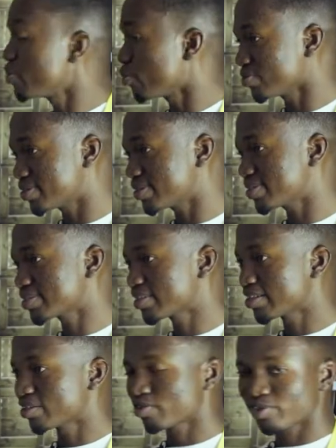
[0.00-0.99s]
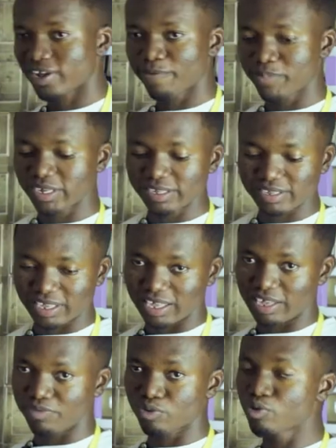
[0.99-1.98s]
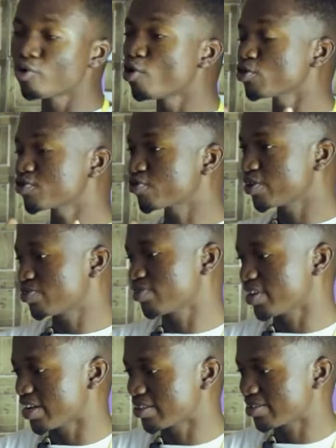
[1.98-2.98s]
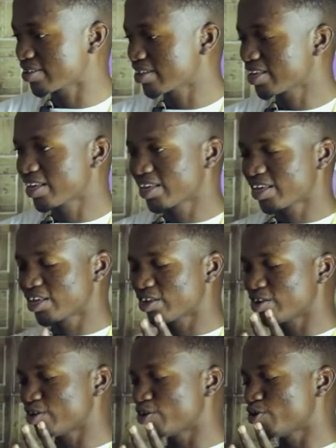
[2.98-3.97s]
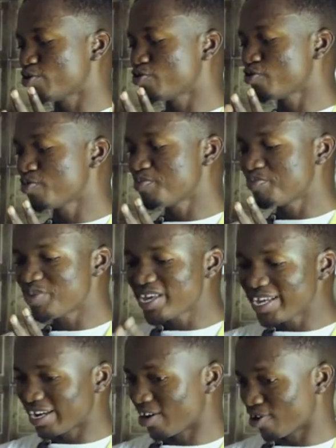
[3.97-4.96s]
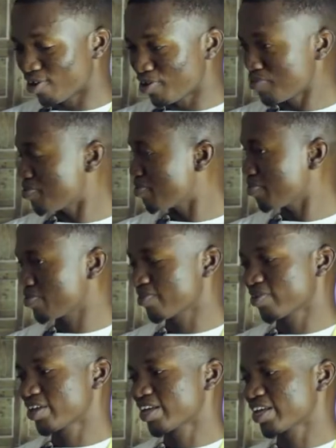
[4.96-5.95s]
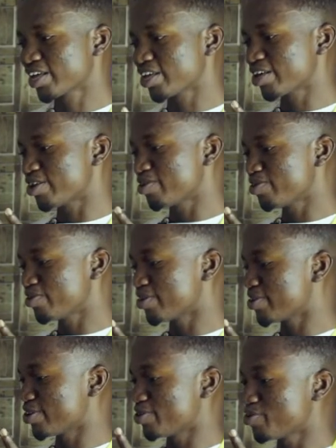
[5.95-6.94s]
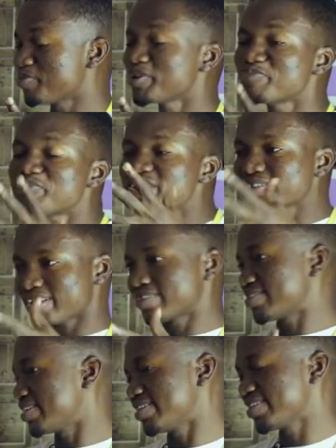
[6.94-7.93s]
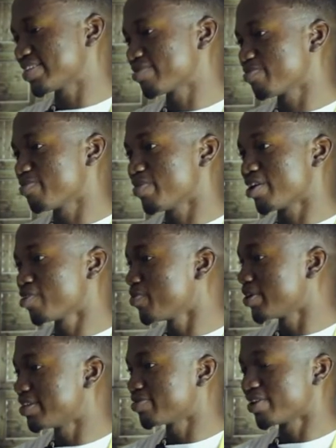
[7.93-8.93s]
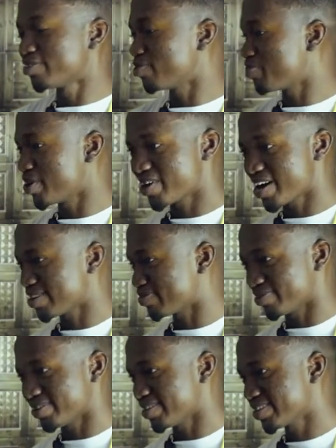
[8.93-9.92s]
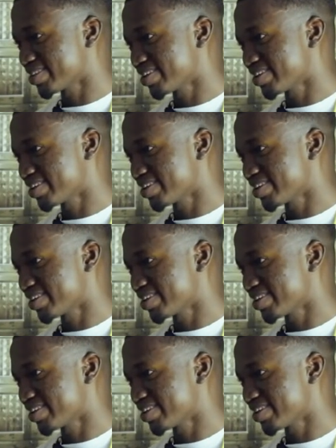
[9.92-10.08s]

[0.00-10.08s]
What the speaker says: wants. So that means if you go straight to that, you be in love, you'll be best at it, but nobody is willing to pay cash for it.